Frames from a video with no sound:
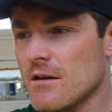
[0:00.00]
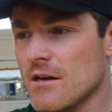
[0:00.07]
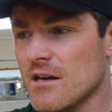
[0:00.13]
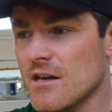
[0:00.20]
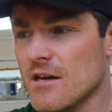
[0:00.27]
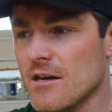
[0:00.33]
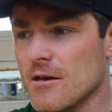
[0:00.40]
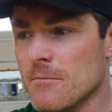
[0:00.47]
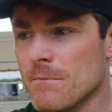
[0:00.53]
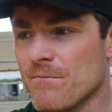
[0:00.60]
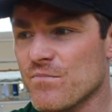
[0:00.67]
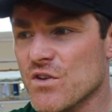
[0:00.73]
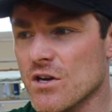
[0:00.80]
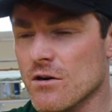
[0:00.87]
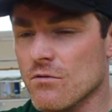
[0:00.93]
Um,
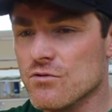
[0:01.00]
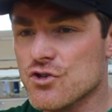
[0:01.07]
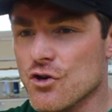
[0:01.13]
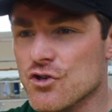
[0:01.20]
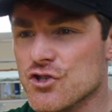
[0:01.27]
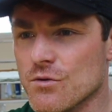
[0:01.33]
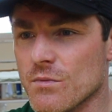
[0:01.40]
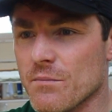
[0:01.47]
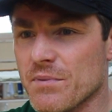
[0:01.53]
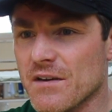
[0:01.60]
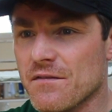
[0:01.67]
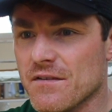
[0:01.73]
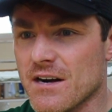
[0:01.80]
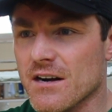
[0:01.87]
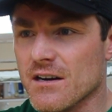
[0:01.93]
you know, Joshua beat
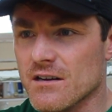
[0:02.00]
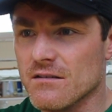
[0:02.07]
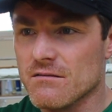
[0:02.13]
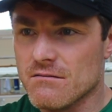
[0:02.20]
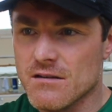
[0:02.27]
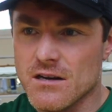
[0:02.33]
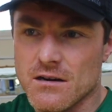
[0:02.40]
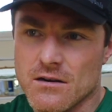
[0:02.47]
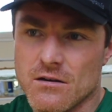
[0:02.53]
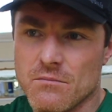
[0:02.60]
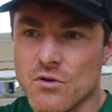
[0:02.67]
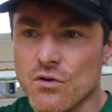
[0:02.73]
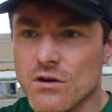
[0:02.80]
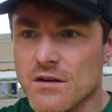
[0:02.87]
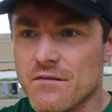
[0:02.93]
Franklin a lot
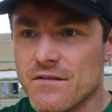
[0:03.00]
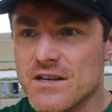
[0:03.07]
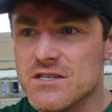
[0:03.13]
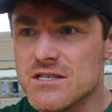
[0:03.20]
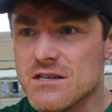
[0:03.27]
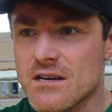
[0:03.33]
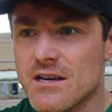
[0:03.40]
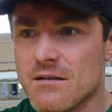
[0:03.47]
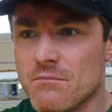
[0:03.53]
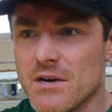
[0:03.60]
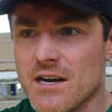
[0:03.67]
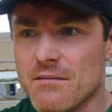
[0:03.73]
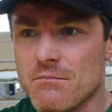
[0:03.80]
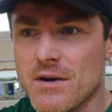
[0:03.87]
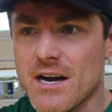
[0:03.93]
more convincingly, in,
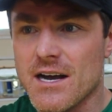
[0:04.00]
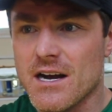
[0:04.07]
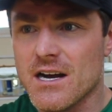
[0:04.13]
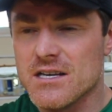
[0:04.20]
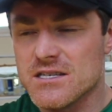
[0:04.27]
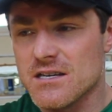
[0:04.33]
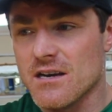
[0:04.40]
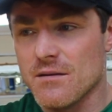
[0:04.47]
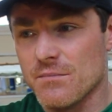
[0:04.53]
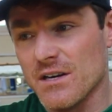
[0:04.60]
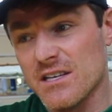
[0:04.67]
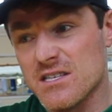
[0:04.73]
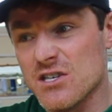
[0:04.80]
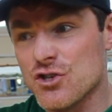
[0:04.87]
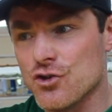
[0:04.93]
in my eyes. I
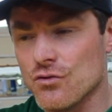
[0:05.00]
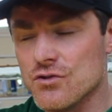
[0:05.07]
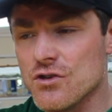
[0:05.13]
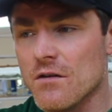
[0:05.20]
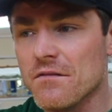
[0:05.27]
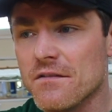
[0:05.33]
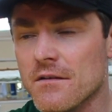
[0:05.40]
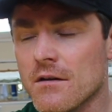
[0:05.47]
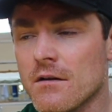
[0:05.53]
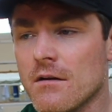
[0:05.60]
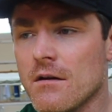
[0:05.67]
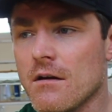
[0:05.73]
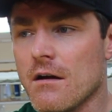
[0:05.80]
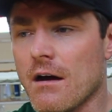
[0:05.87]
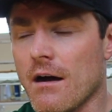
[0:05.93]
believe he should have.
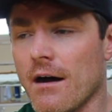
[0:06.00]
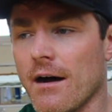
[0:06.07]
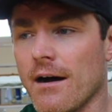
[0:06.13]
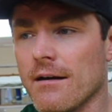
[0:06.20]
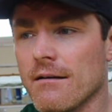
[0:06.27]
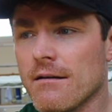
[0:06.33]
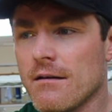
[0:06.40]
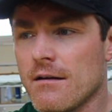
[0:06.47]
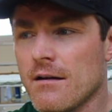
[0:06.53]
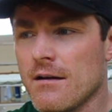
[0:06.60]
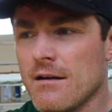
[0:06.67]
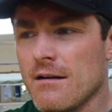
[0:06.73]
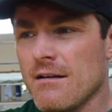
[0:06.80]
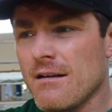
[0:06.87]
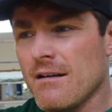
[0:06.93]
And
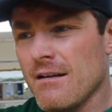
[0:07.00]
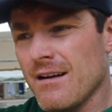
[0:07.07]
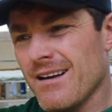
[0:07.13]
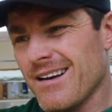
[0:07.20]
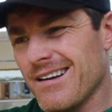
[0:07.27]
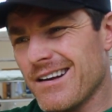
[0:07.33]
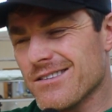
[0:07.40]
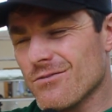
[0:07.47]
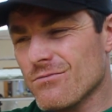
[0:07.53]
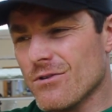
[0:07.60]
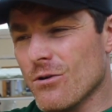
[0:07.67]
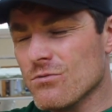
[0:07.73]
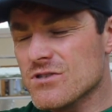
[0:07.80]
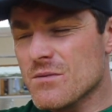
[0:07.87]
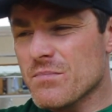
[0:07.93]
I don't
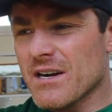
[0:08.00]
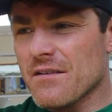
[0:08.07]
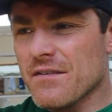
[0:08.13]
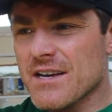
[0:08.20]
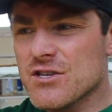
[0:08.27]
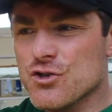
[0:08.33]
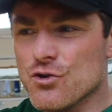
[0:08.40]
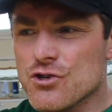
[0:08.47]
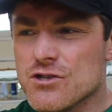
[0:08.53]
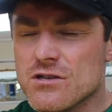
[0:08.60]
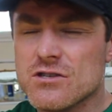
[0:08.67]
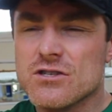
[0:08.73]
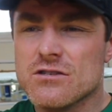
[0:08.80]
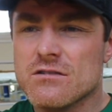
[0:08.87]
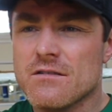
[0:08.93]
know, it's a bit of
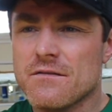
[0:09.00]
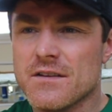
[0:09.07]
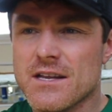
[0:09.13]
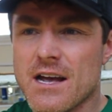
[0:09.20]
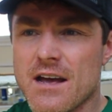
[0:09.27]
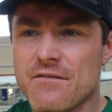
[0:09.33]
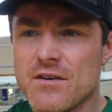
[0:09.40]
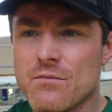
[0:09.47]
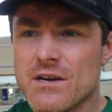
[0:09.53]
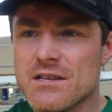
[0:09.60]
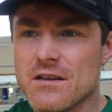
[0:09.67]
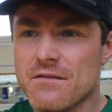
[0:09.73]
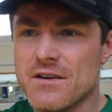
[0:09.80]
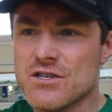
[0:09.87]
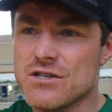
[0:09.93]
injustice for the heavyweight
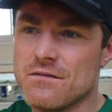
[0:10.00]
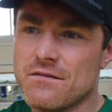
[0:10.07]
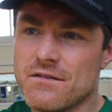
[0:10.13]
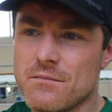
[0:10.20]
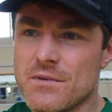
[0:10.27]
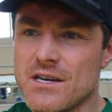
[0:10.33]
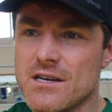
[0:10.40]
division for me.